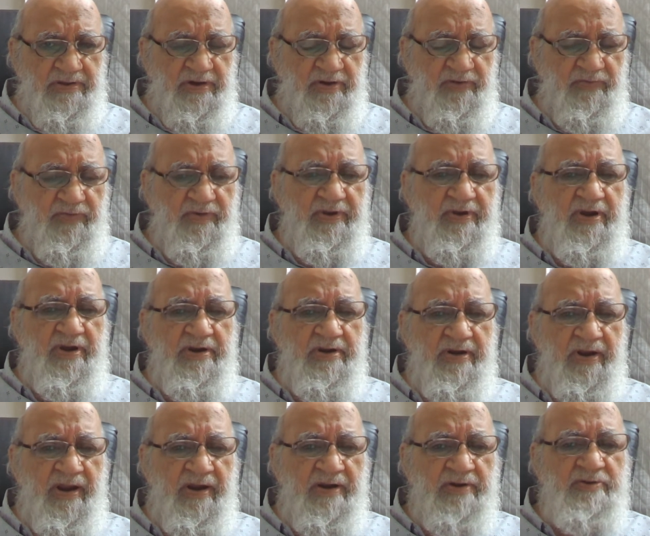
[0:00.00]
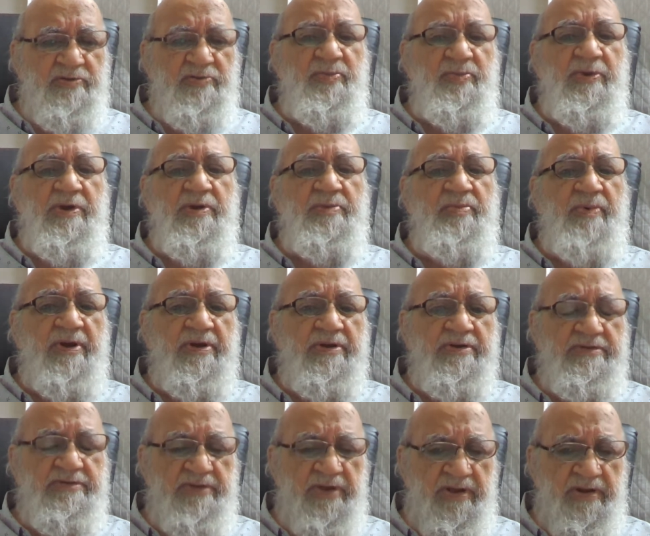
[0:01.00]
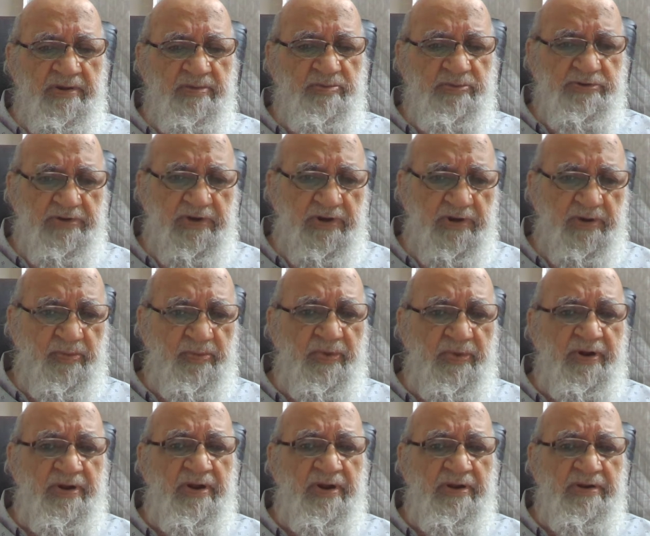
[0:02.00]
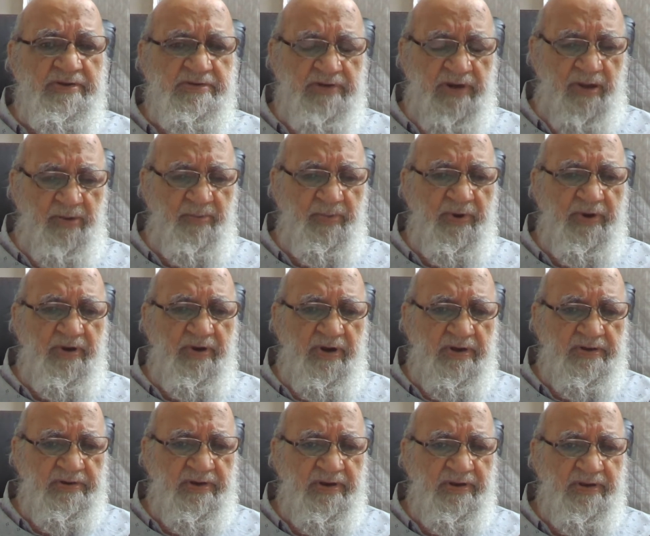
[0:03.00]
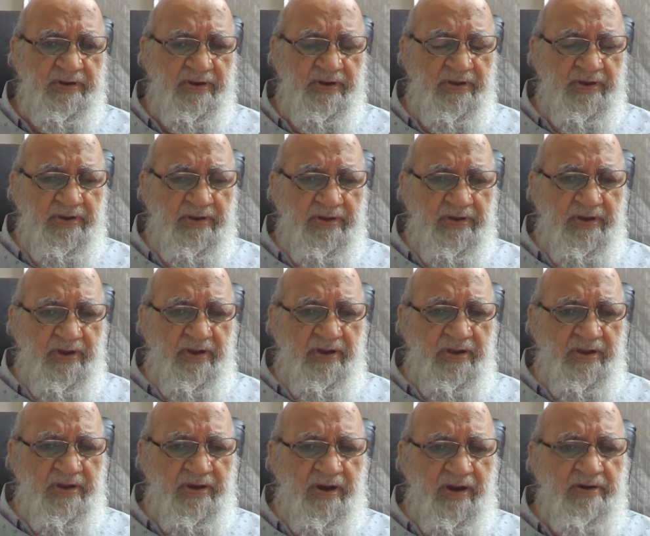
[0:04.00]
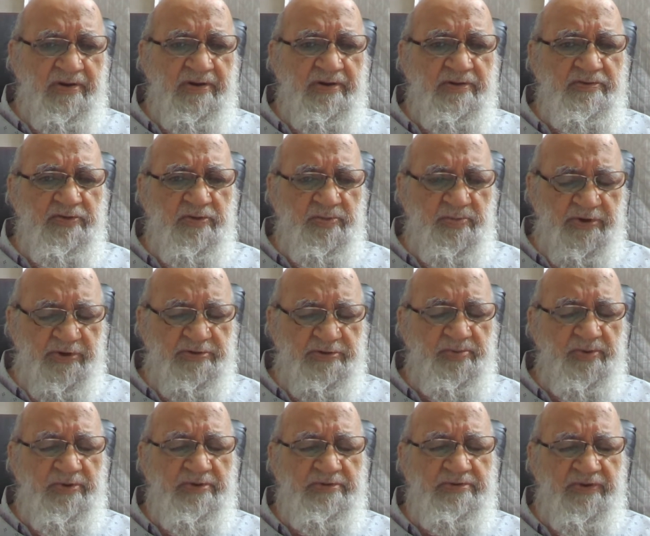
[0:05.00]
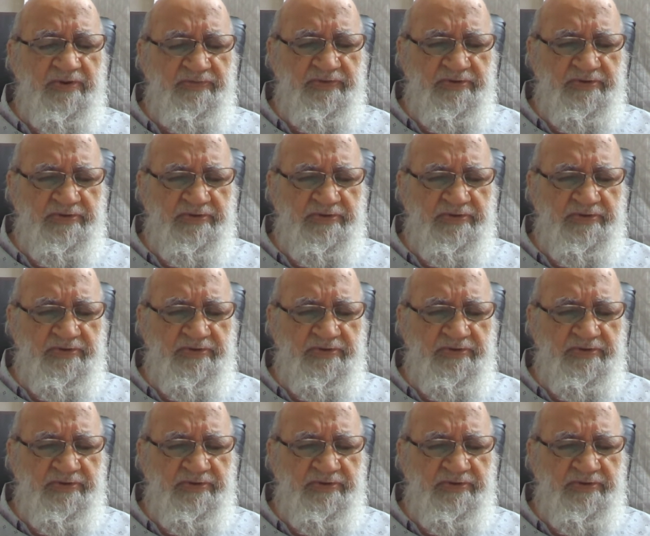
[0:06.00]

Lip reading: that we are trying to make Pakistan a Muslim and an Islamic country according to the principles of